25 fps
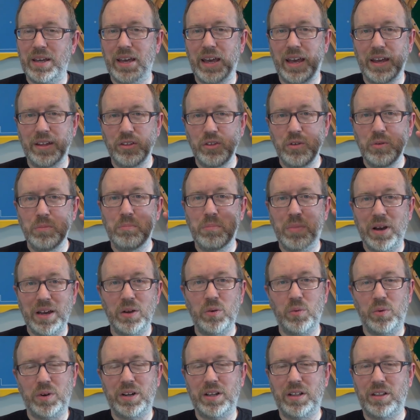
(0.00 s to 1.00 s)
And you
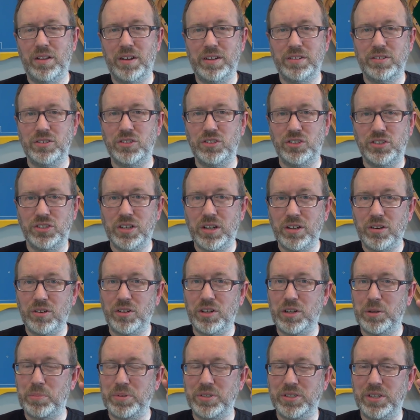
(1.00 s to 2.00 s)
might want to launch a
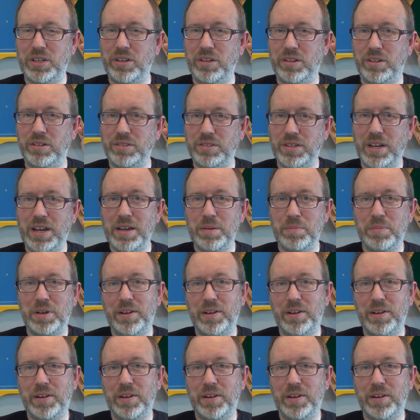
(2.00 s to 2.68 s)
shuttle at a particular time,